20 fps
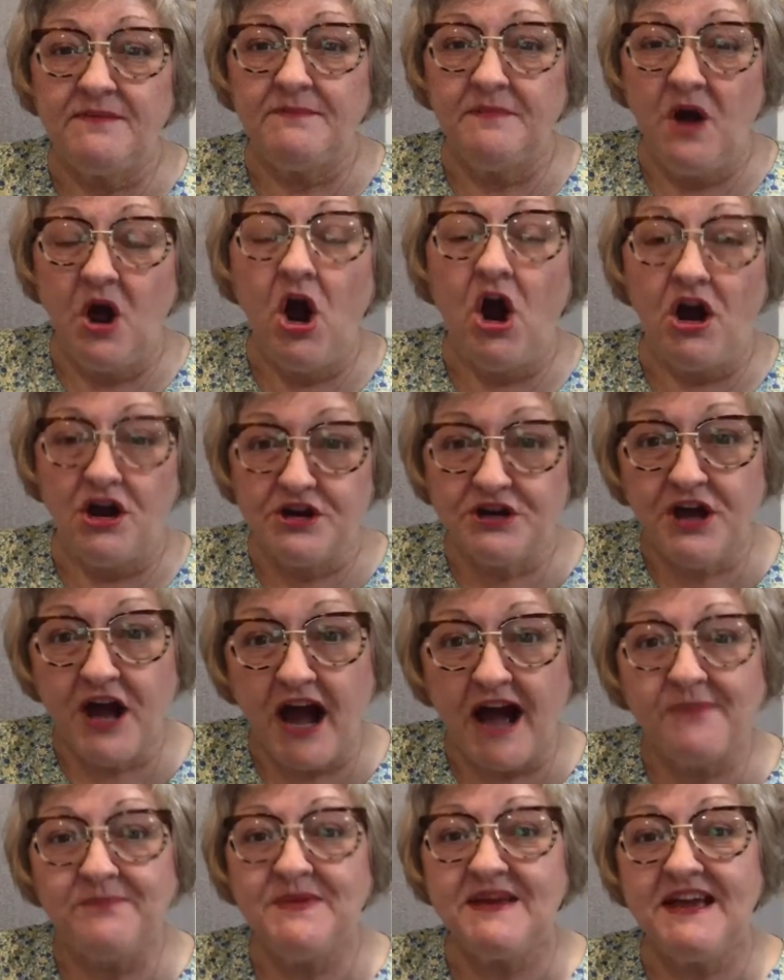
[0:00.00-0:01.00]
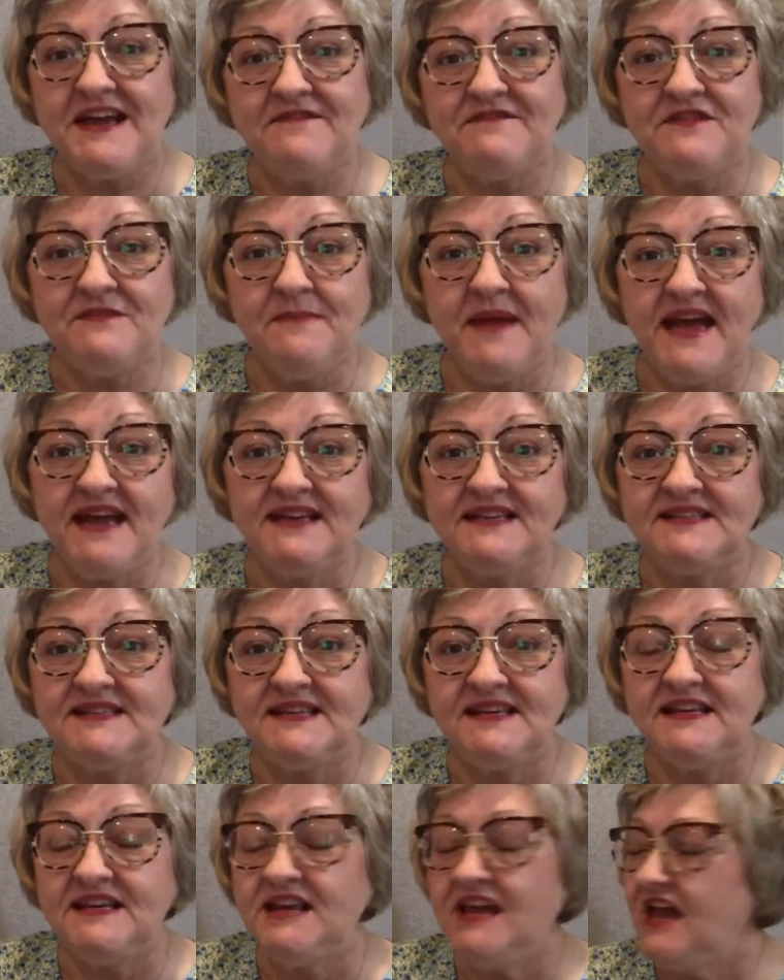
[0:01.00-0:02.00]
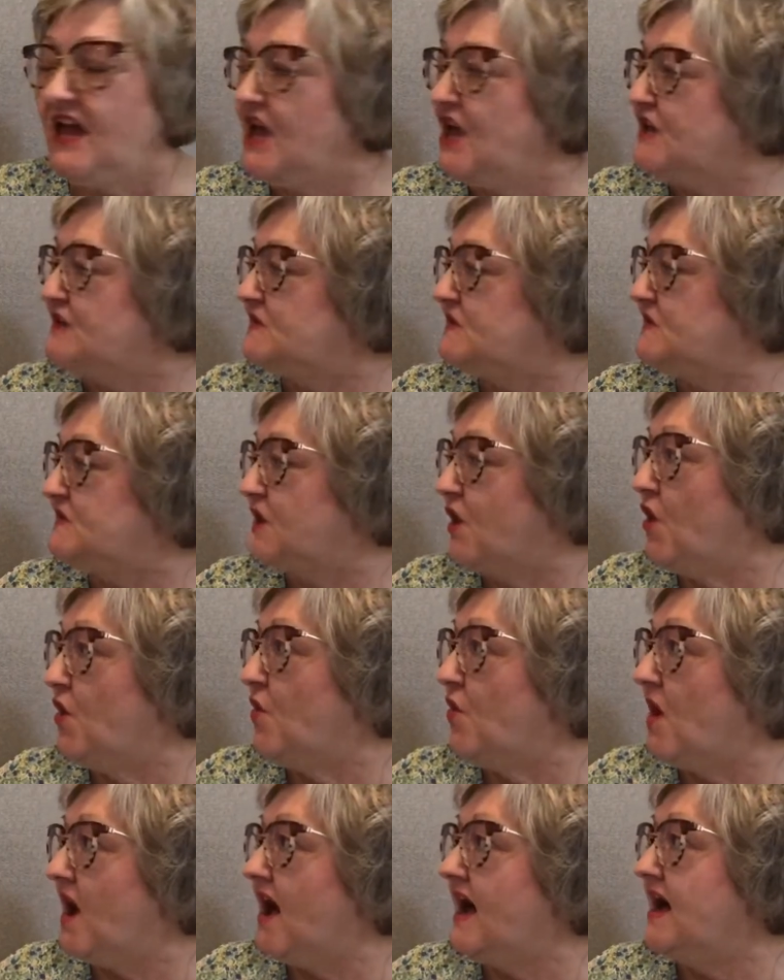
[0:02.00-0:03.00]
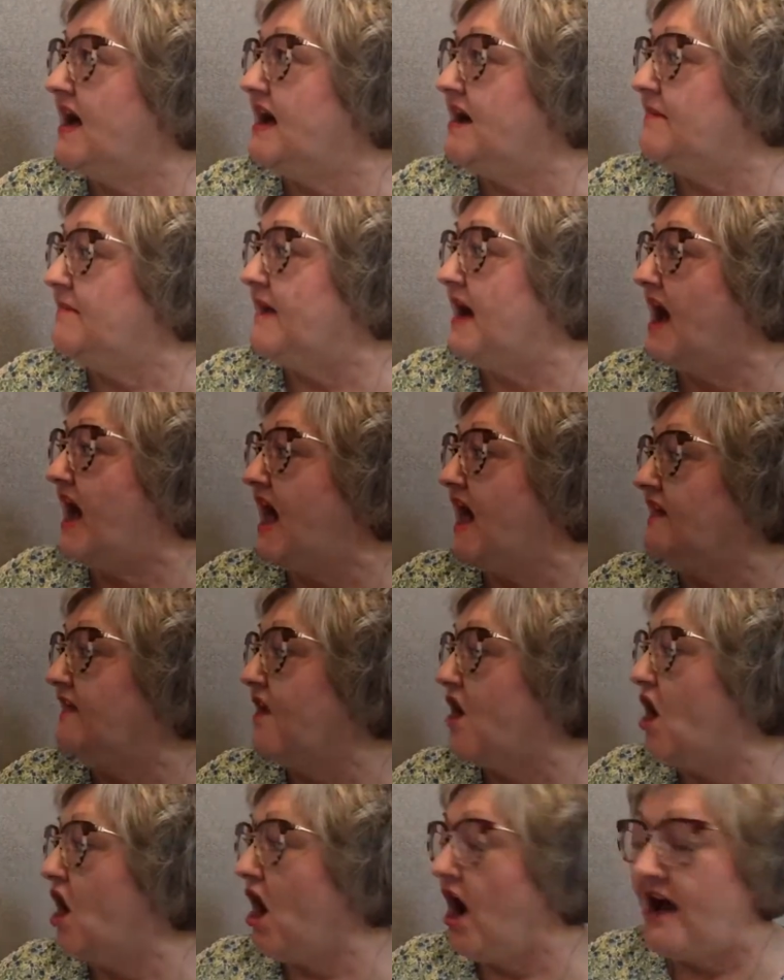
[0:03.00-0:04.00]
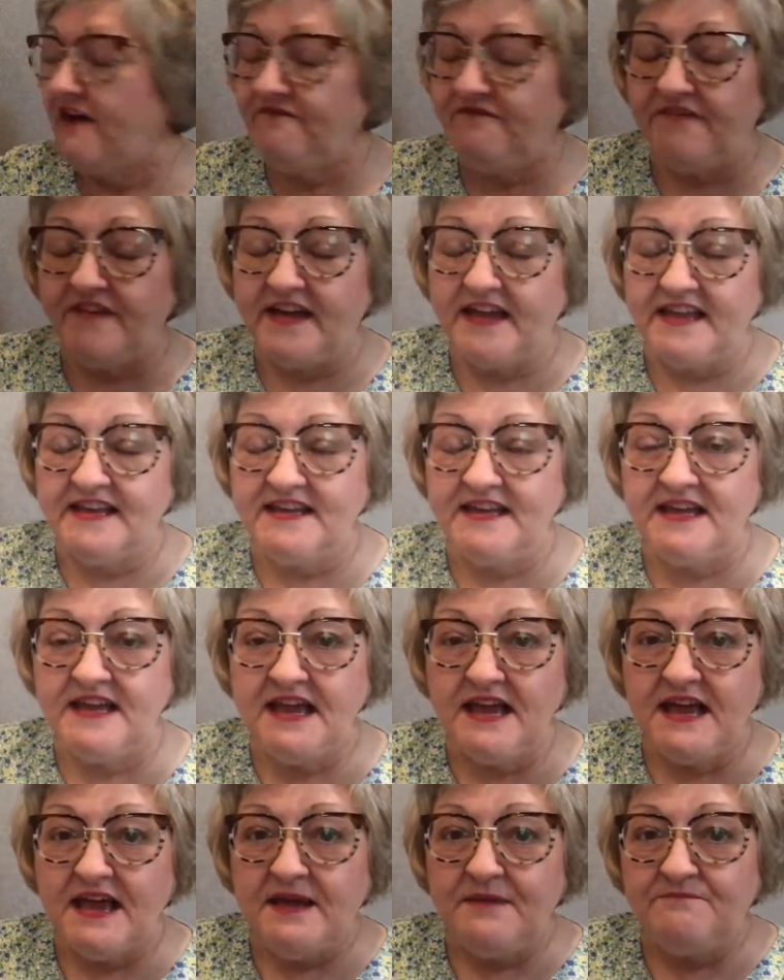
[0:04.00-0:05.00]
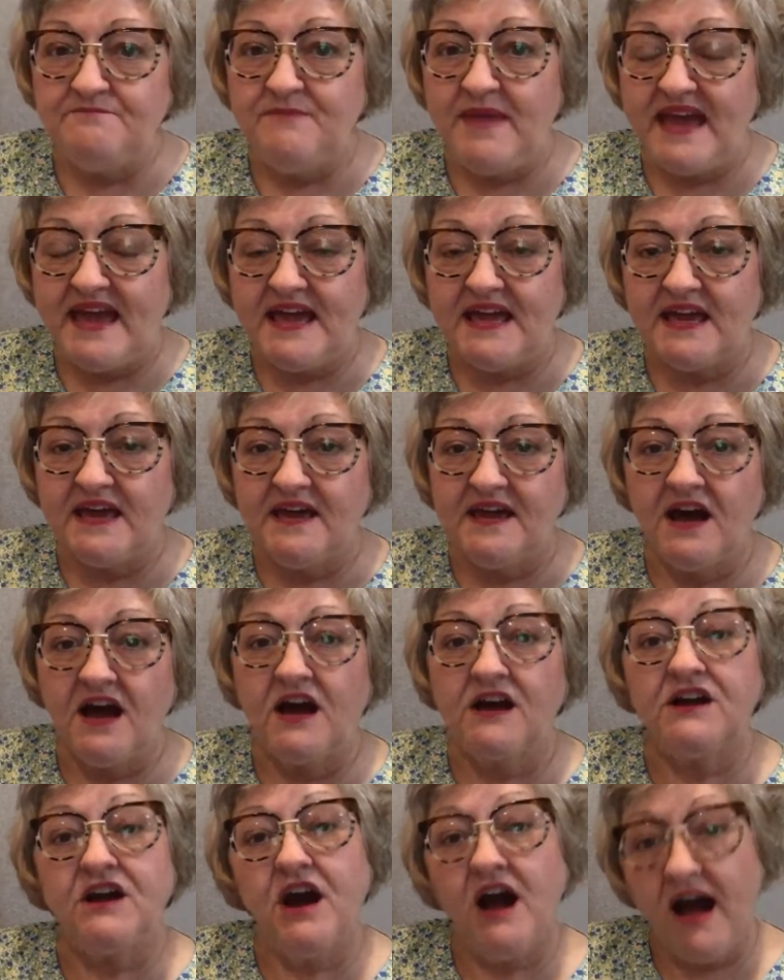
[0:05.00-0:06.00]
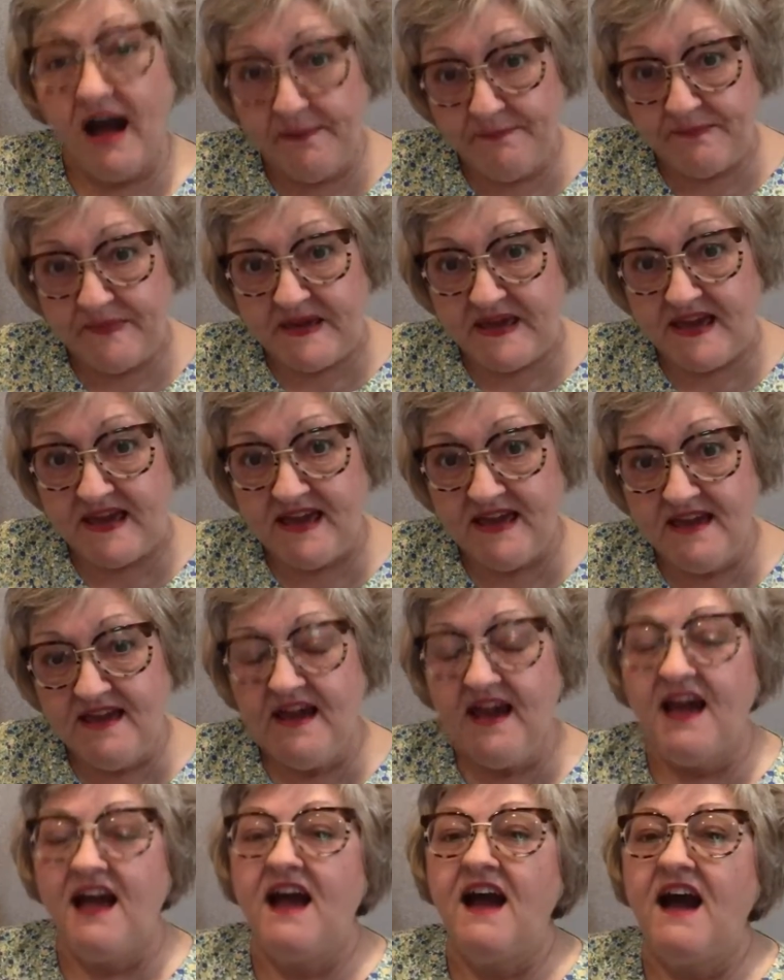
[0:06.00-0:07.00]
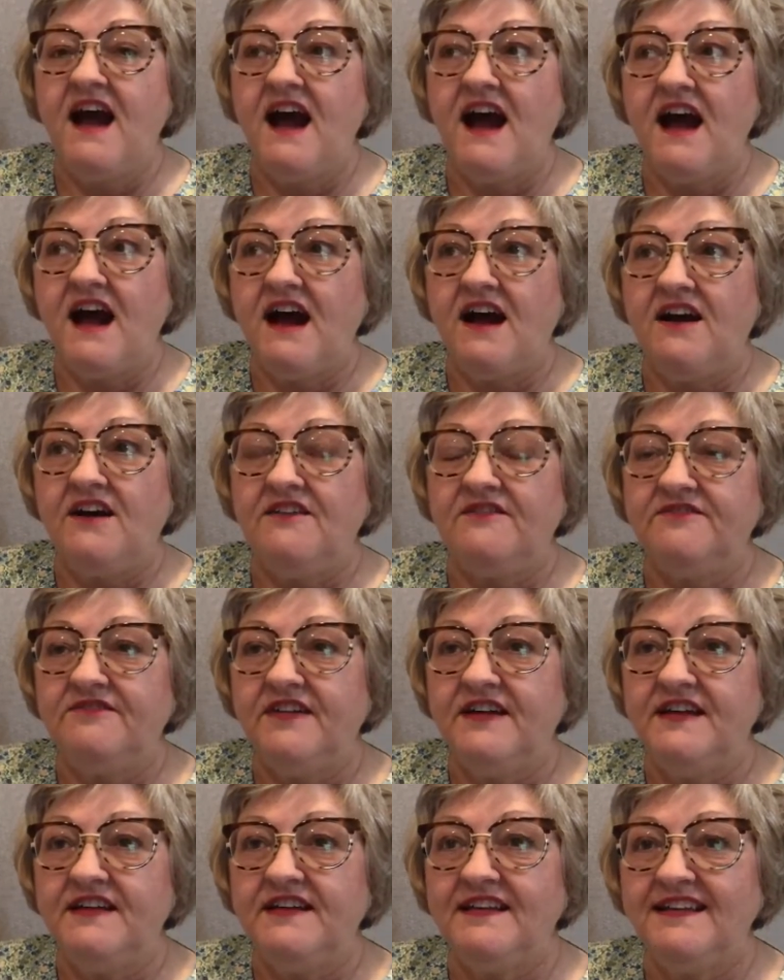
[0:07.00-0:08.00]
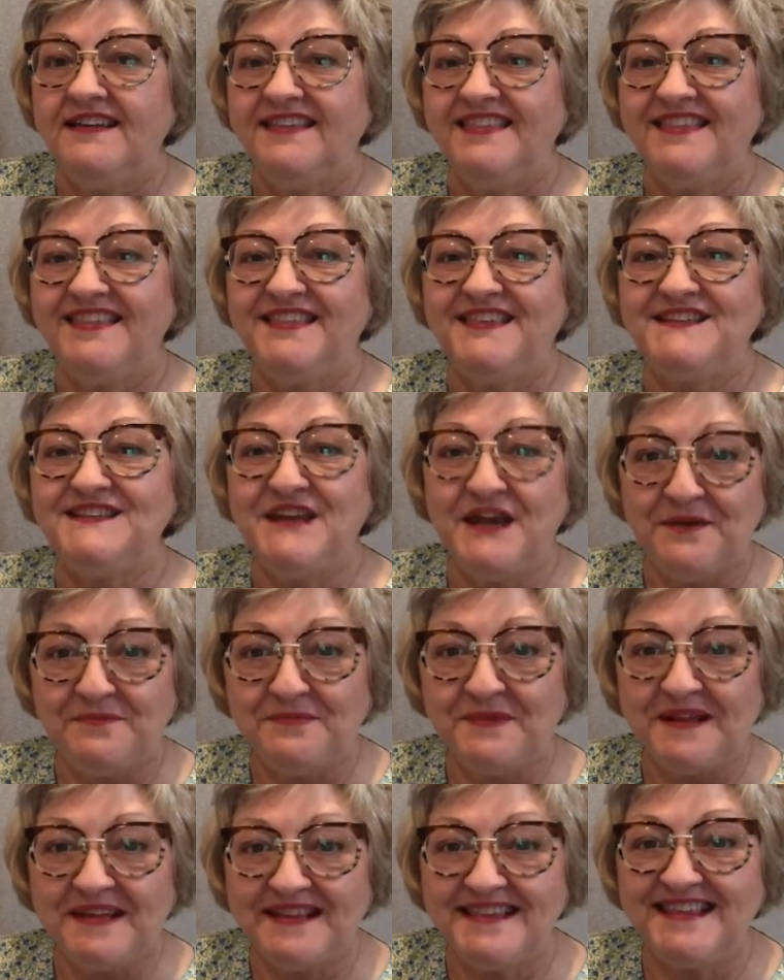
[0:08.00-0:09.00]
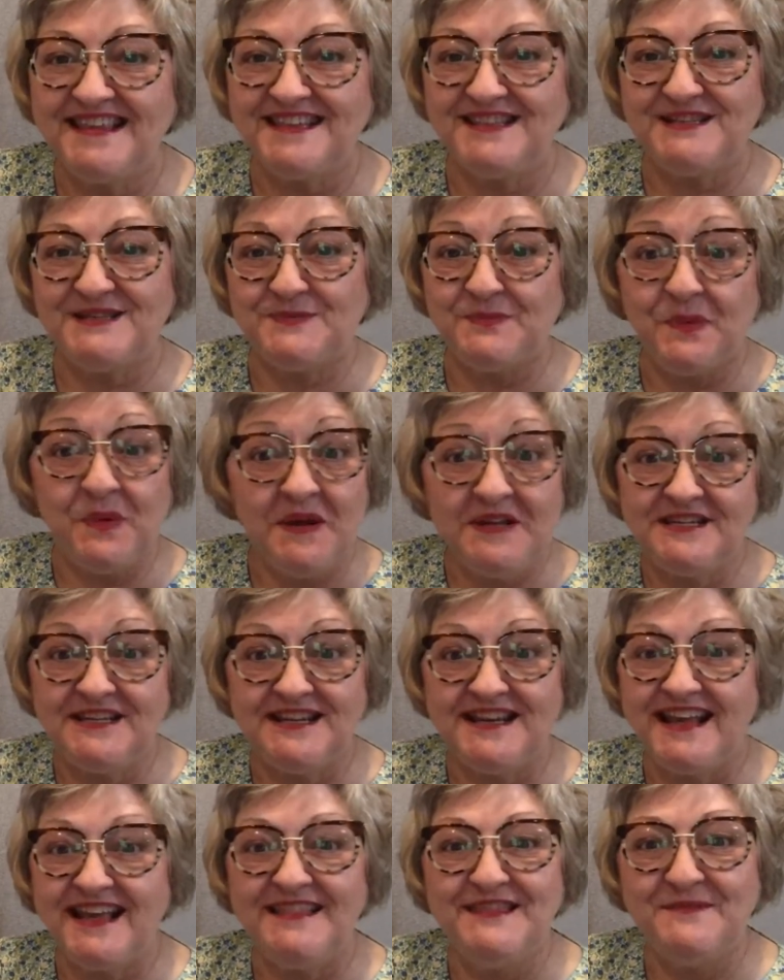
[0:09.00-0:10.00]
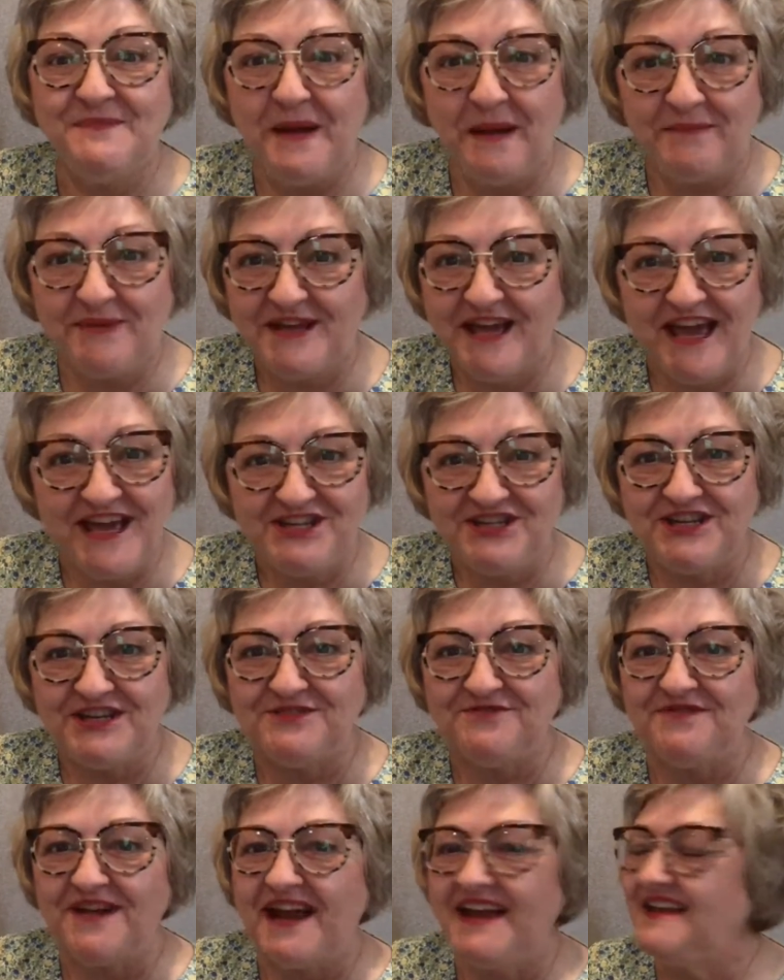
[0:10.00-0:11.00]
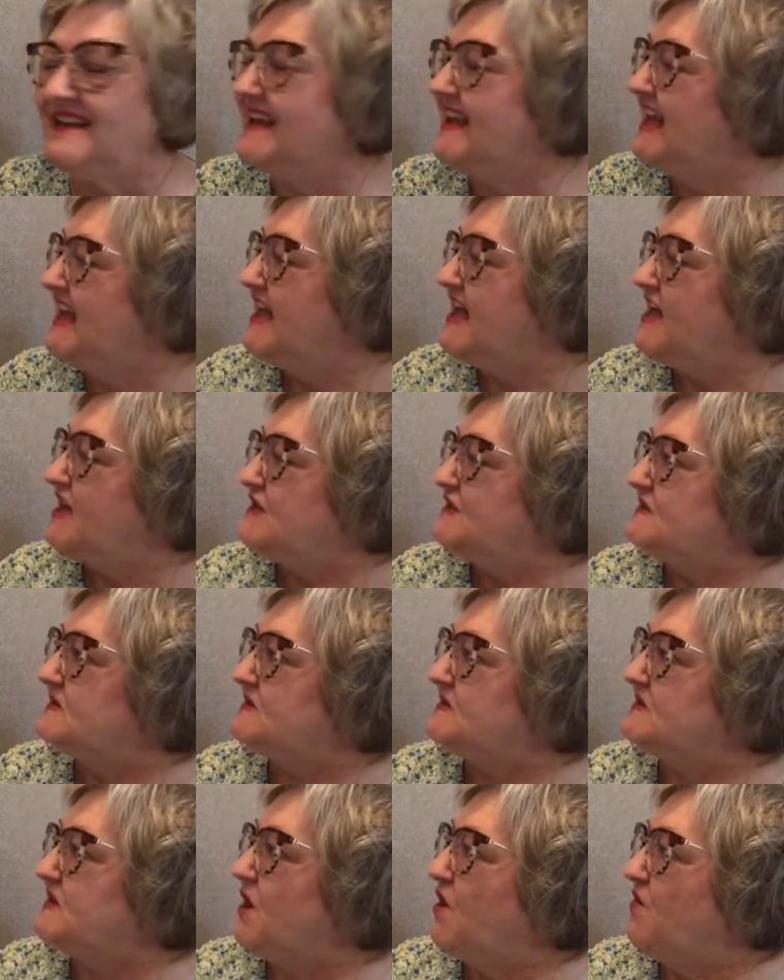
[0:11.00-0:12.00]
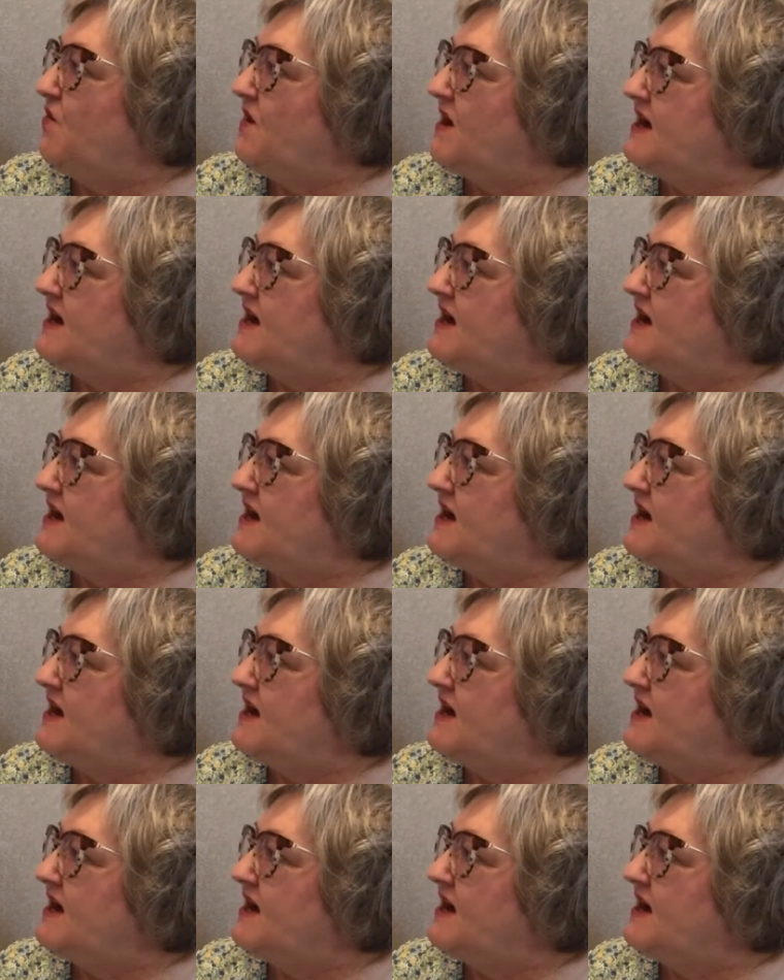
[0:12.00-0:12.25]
hard copy of the magazine. So I'll often make a copy of the template that's printed in the publication, right? So